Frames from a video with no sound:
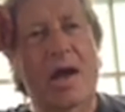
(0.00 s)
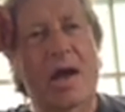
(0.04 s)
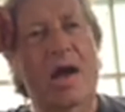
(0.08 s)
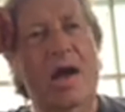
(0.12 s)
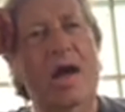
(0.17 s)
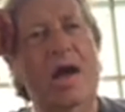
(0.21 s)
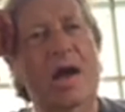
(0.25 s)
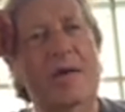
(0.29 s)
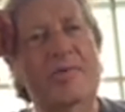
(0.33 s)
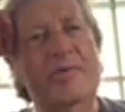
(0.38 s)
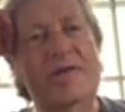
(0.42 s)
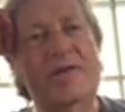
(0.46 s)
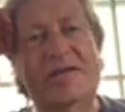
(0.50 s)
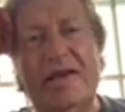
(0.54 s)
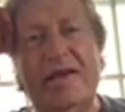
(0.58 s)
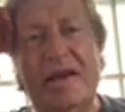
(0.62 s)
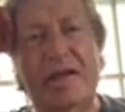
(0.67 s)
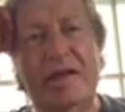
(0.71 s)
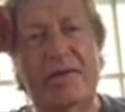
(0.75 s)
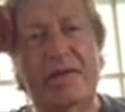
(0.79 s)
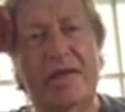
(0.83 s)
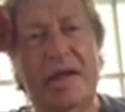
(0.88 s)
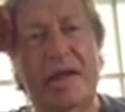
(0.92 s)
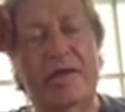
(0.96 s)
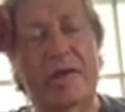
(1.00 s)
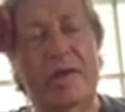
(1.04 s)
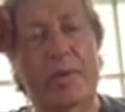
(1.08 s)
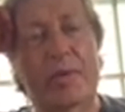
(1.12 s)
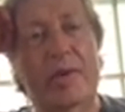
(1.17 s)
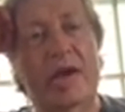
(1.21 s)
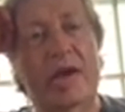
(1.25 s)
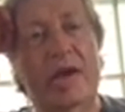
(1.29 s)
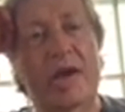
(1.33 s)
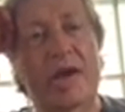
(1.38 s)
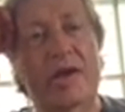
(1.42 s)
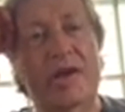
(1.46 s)
The second thing that
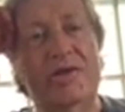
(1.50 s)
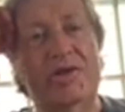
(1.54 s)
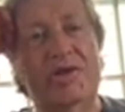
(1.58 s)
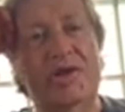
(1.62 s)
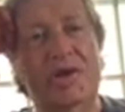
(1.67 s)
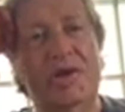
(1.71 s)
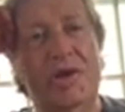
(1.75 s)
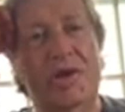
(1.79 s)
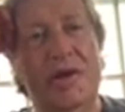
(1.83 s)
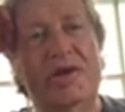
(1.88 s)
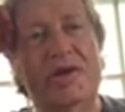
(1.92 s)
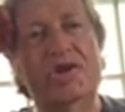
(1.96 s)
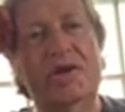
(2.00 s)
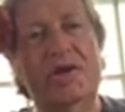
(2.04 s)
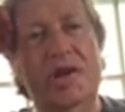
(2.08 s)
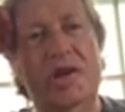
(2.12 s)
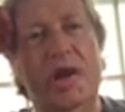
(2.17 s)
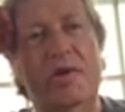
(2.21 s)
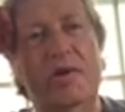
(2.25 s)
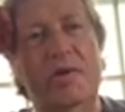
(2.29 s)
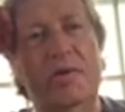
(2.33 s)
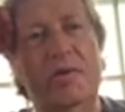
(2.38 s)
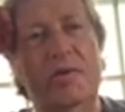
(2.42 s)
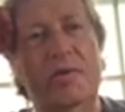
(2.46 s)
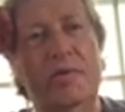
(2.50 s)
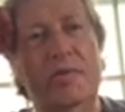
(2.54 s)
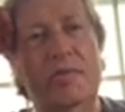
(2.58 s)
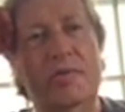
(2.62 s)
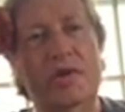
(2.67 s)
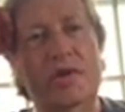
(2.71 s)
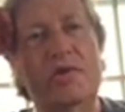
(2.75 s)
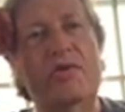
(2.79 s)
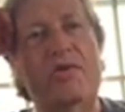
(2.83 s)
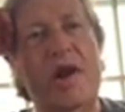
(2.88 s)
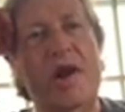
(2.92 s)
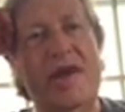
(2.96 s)
we're going to do, as you know,
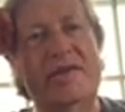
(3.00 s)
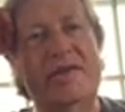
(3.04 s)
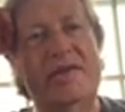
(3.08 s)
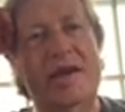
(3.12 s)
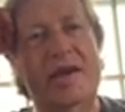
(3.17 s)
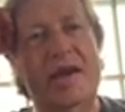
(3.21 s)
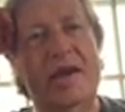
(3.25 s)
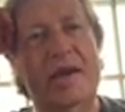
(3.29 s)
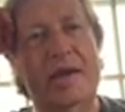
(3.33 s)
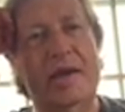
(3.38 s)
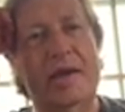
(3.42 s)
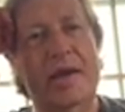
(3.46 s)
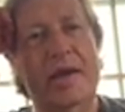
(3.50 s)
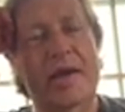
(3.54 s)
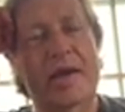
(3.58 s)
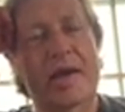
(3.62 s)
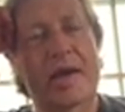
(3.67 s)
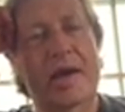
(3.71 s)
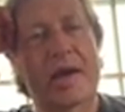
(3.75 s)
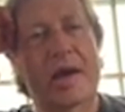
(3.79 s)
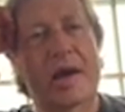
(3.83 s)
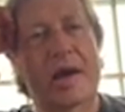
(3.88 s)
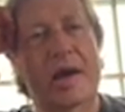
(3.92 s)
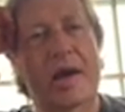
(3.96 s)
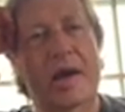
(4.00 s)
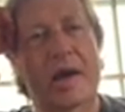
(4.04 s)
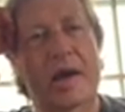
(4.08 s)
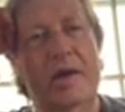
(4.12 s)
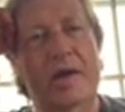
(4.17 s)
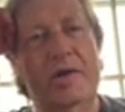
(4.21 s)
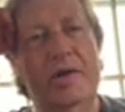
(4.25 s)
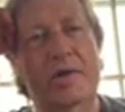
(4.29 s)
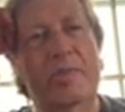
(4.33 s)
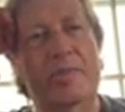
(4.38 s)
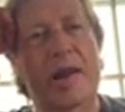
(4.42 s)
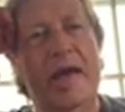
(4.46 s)
new writing,
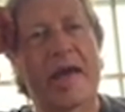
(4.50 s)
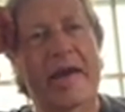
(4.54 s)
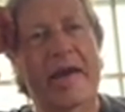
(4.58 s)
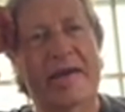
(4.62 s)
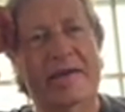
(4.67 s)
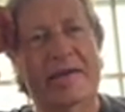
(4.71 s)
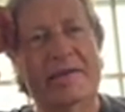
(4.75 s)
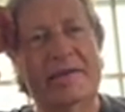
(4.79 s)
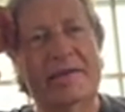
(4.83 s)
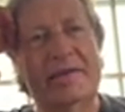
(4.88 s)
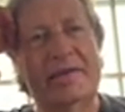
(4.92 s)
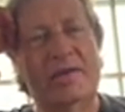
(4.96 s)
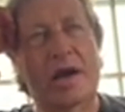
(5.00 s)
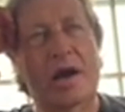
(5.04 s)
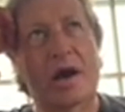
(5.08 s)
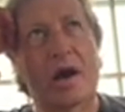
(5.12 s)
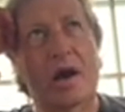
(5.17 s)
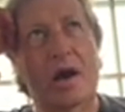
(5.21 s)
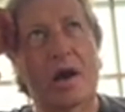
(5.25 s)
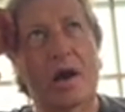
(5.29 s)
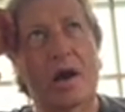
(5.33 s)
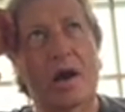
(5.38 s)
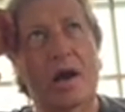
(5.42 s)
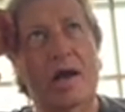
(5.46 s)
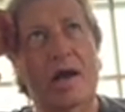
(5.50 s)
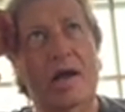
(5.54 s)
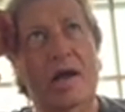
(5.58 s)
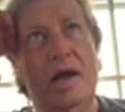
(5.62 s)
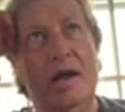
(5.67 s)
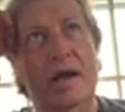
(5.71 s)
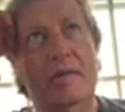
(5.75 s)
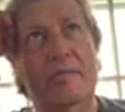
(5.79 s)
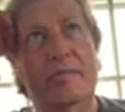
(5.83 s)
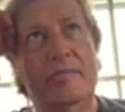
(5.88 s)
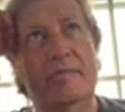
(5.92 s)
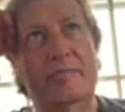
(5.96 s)
new plays
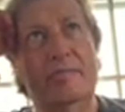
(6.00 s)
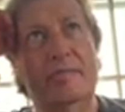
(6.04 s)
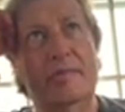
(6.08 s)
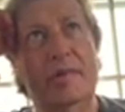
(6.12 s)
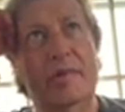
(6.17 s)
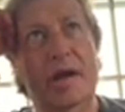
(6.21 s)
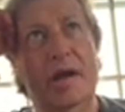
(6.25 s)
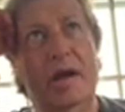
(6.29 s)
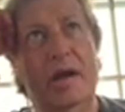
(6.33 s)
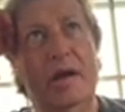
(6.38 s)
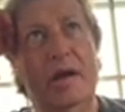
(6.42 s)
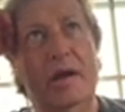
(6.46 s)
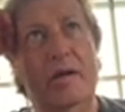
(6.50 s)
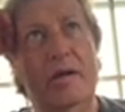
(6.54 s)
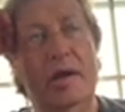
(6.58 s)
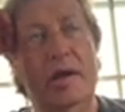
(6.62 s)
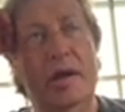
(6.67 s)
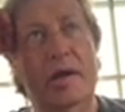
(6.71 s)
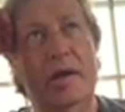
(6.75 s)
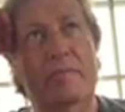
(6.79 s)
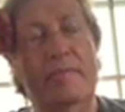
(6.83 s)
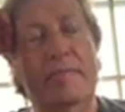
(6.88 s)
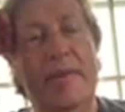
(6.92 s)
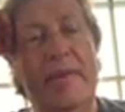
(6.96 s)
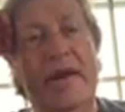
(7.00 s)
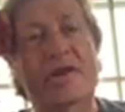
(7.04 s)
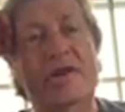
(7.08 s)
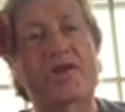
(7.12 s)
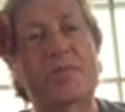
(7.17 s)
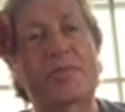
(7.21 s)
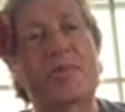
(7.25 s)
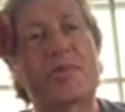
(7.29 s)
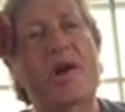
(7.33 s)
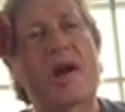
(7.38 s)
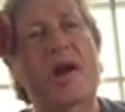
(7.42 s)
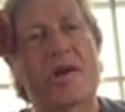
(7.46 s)
are a
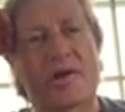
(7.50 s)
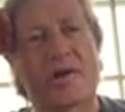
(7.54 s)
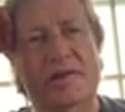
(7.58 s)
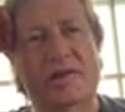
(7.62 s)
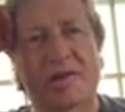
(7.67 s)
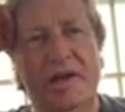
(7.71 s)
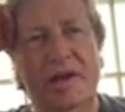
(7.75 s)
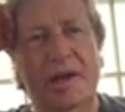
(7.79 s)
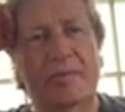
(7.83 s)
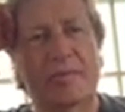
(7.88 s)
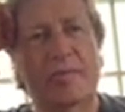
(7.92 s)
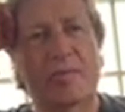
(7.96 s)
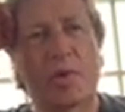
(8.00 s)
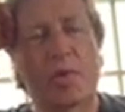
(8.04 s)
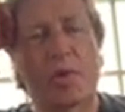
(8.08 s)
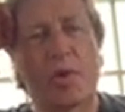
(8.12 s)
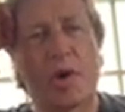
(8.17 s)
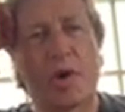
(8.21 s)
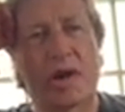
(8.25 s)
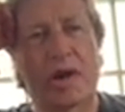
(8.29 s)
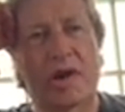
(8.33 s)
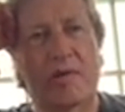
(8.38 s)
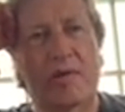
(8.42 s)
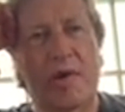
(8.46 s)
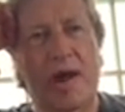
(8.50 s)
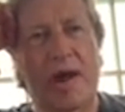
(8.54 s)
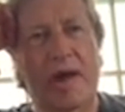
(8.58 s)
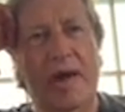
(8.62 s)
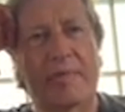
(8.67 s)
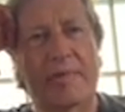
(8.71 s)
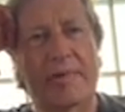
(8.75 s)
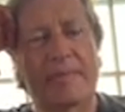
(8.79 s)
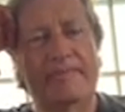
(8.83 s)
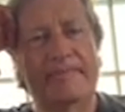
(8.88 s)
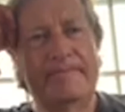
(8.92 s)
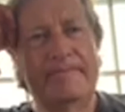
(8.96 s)
major priority at Milwaukee Rep.